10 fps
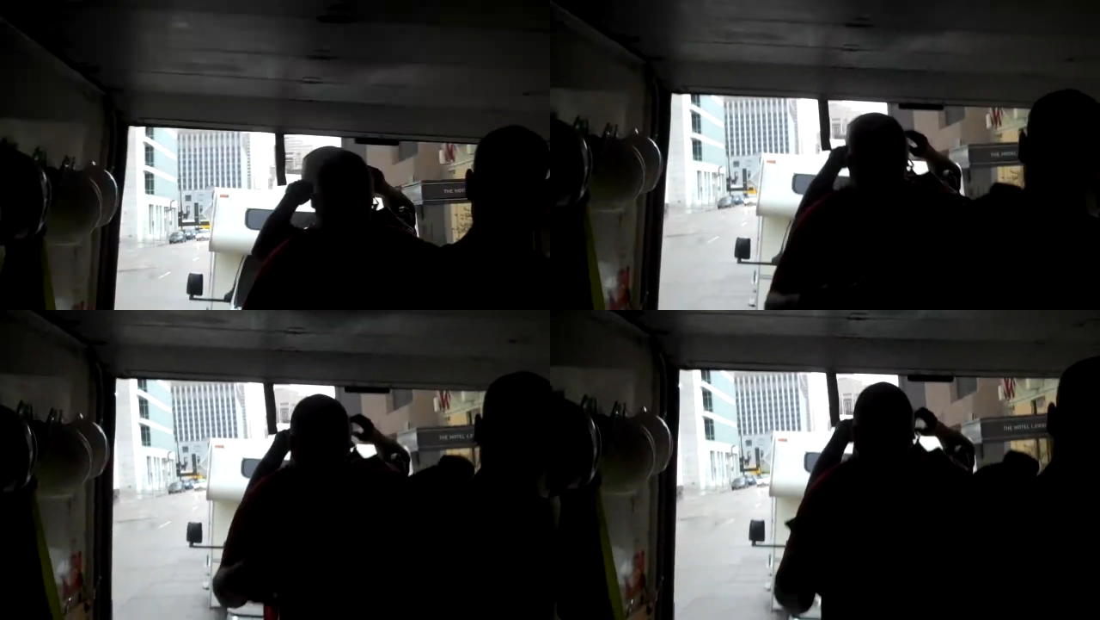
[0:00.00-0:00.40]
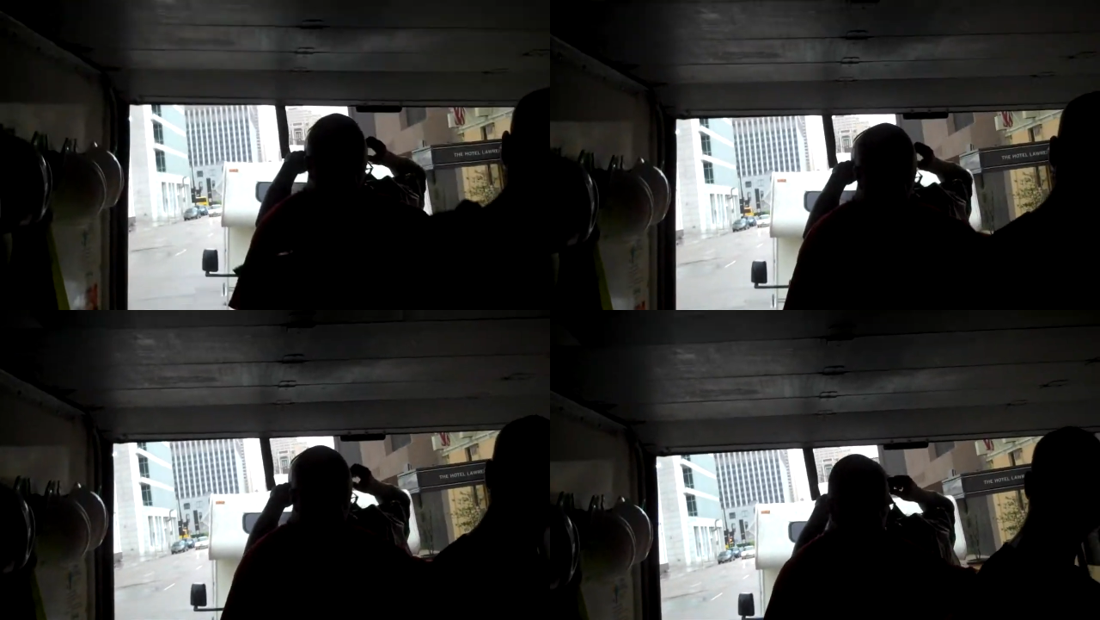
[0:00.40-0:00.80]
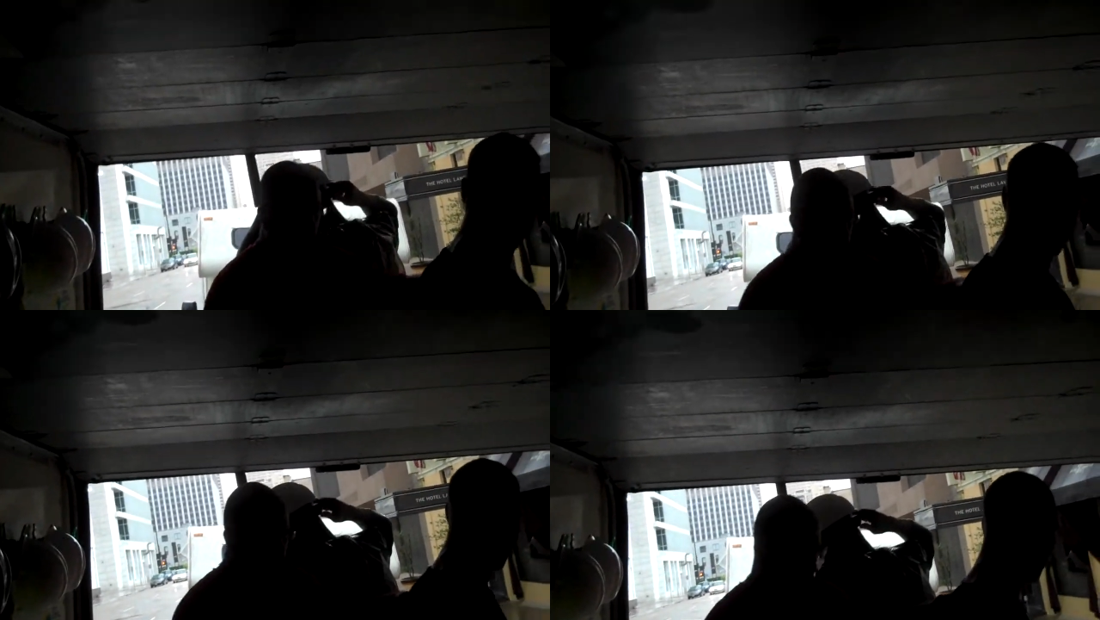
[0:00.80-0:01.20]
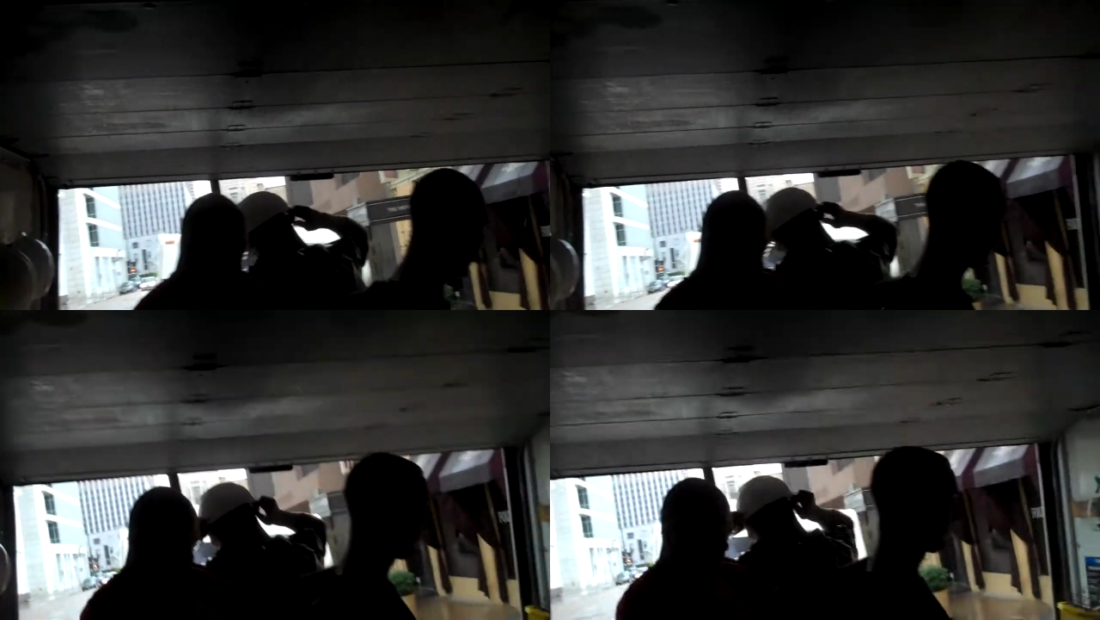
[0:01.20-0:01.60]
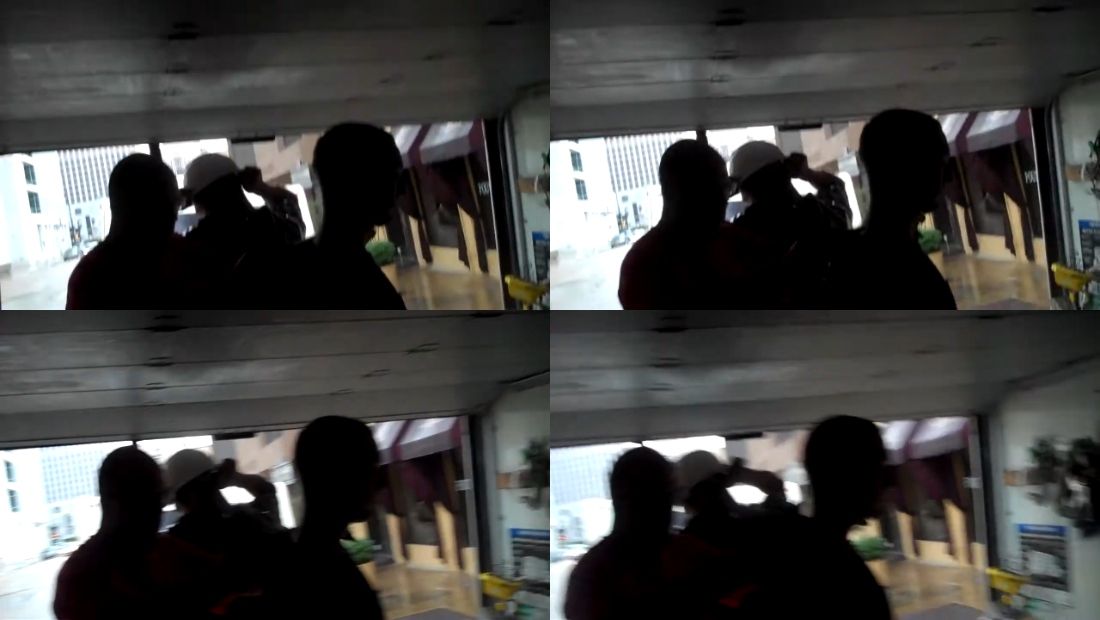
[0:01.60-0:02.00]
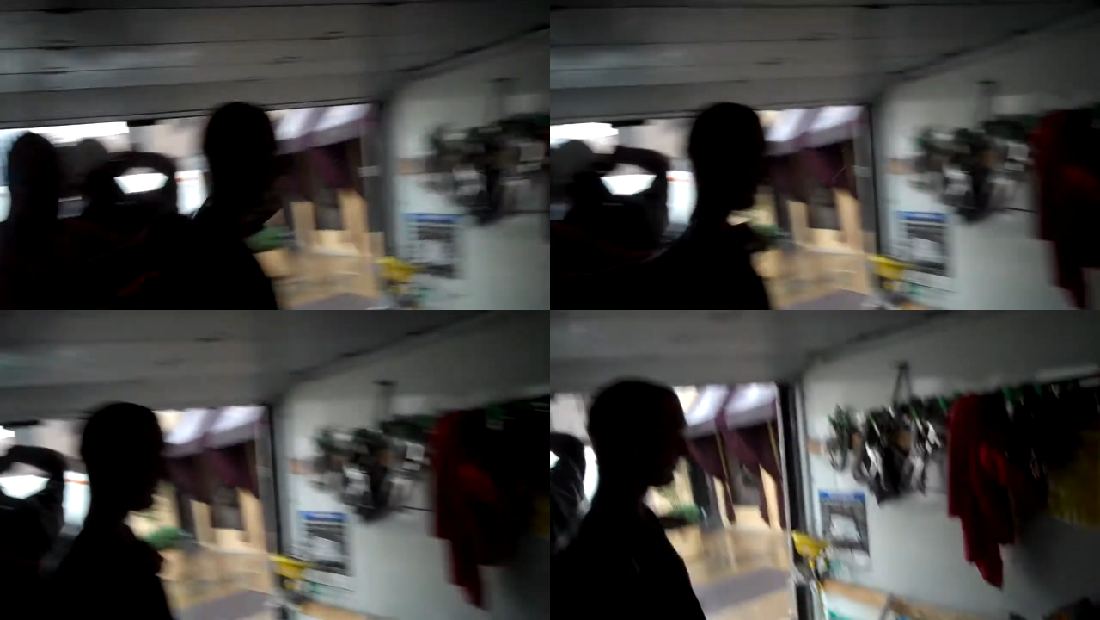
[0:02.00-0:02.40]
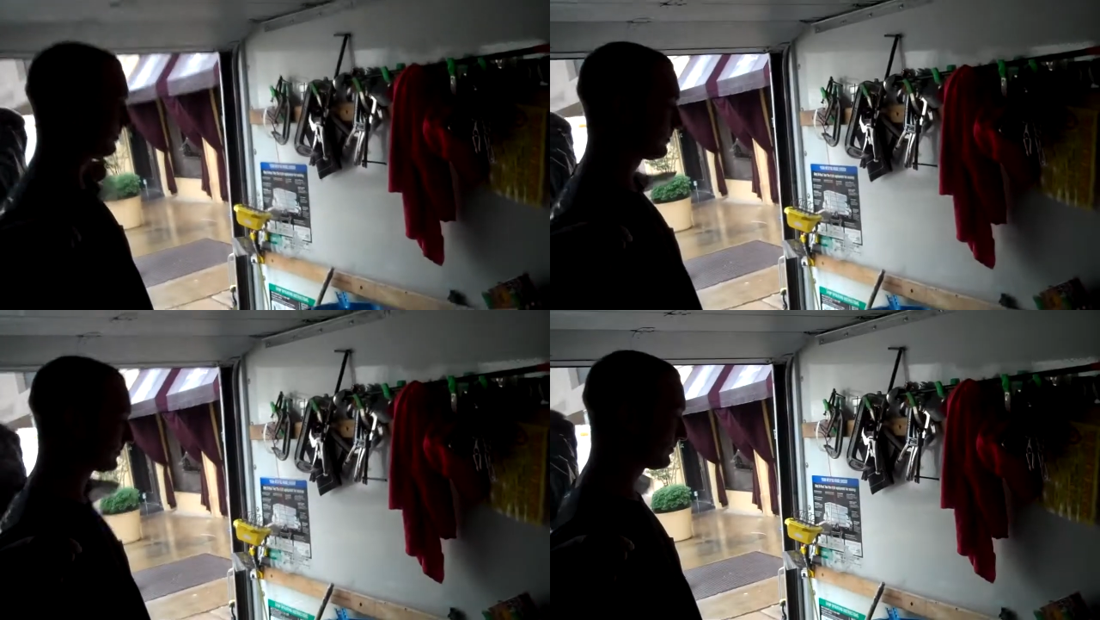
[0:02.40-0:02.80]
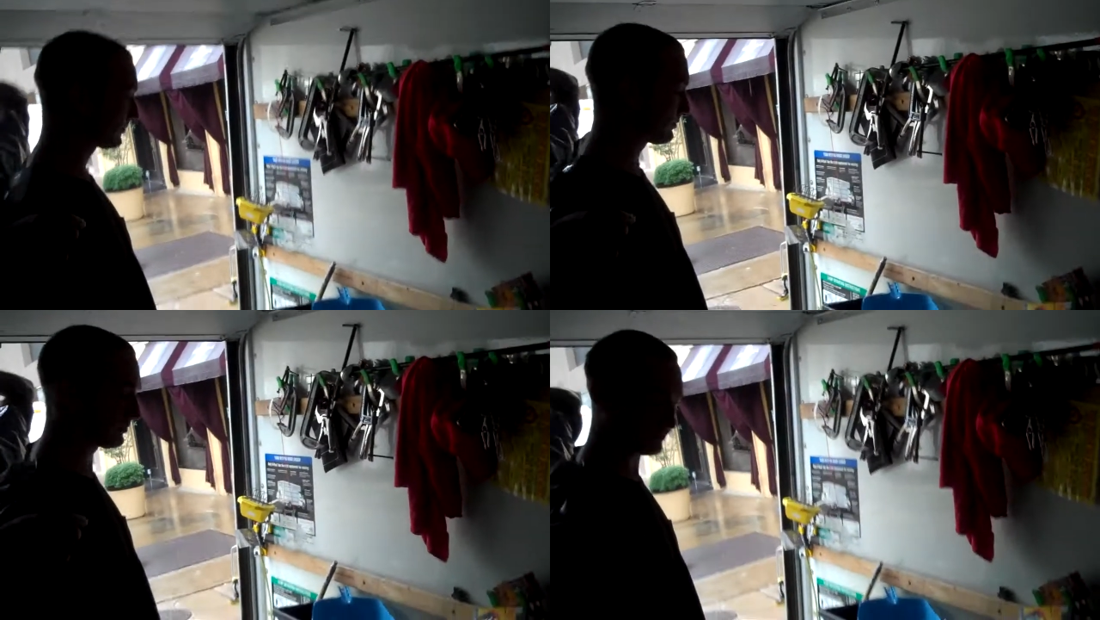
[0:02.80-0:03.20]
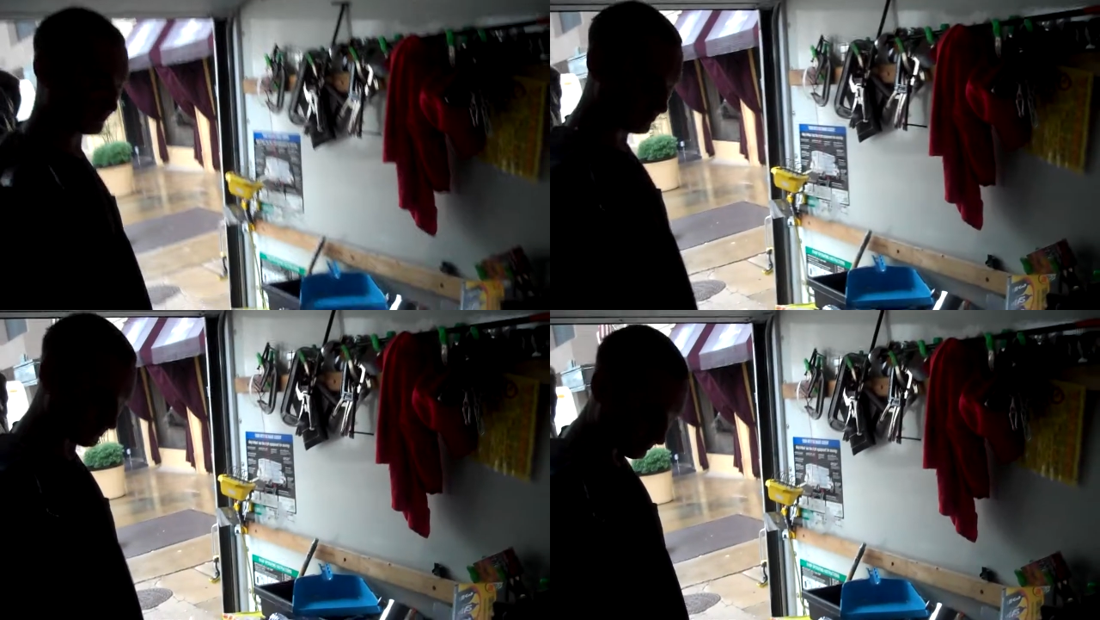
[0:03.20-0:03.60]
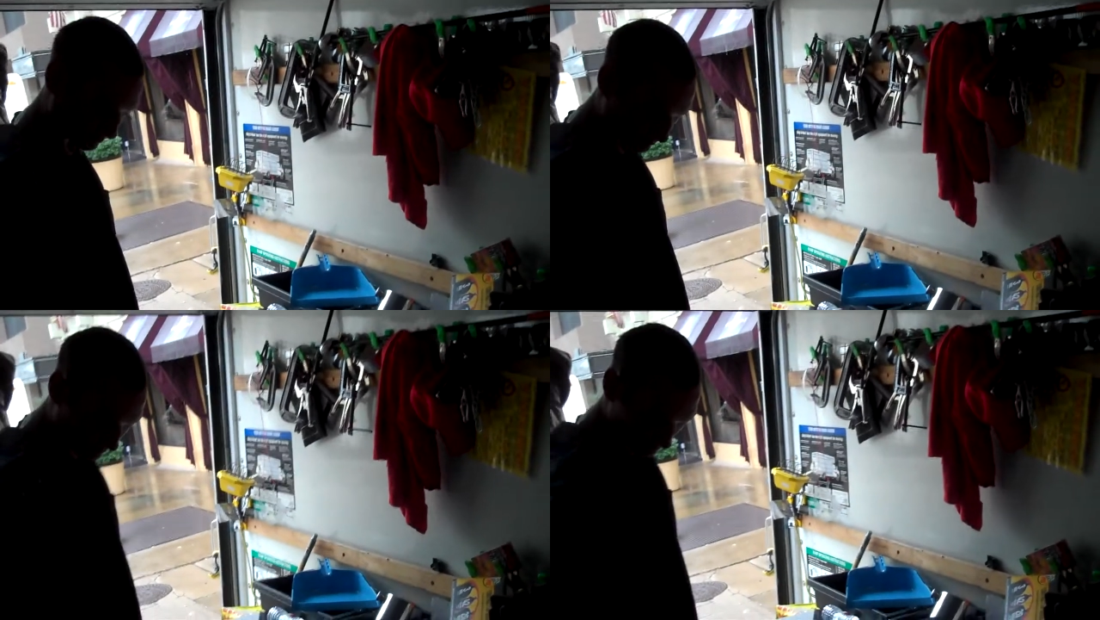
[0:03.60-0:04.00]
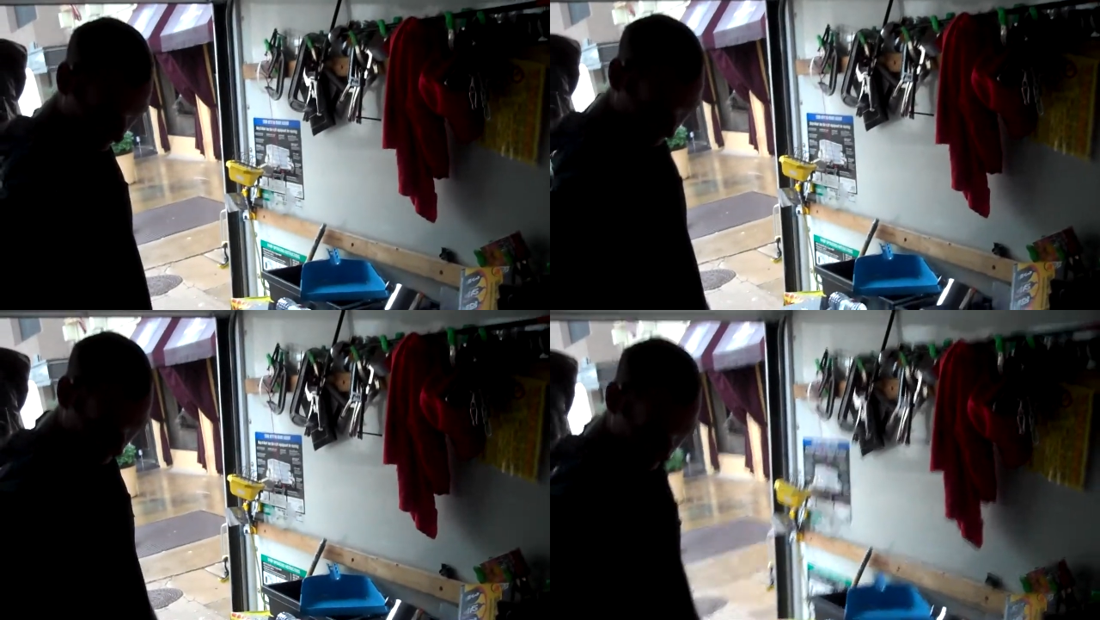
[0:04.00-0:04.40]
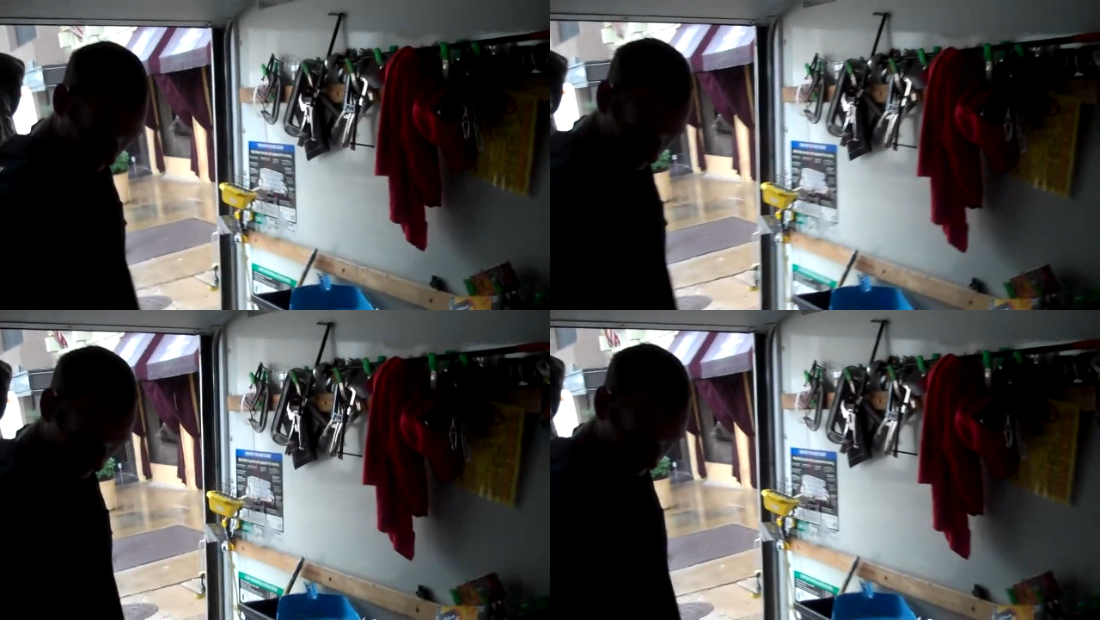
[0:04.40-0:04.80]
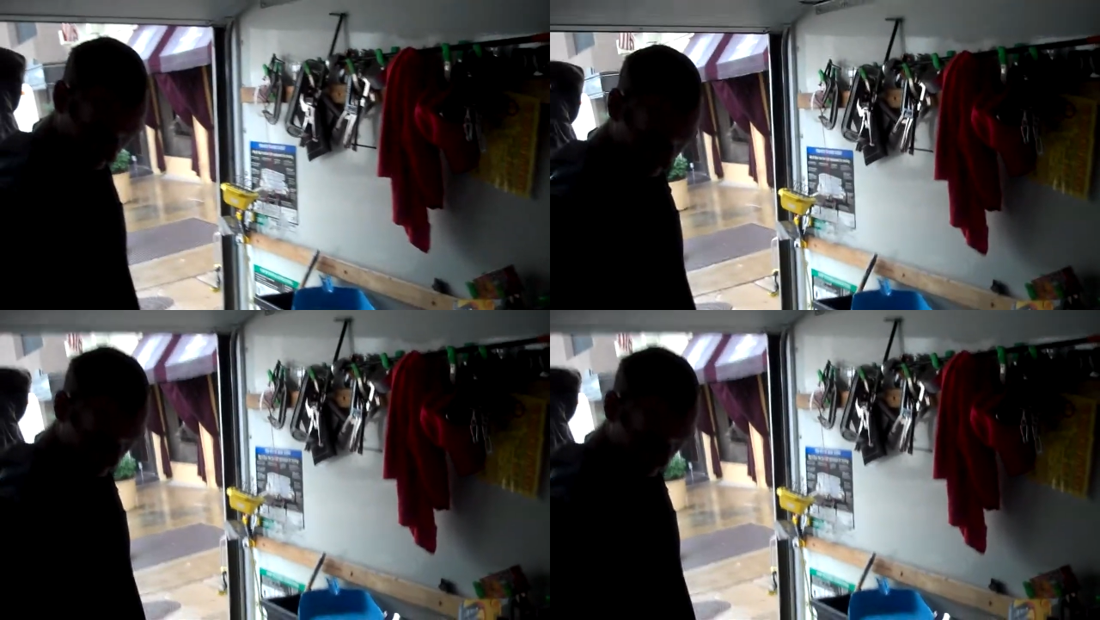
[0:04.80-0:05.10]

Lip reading: No face is visible, so there are no lips to read.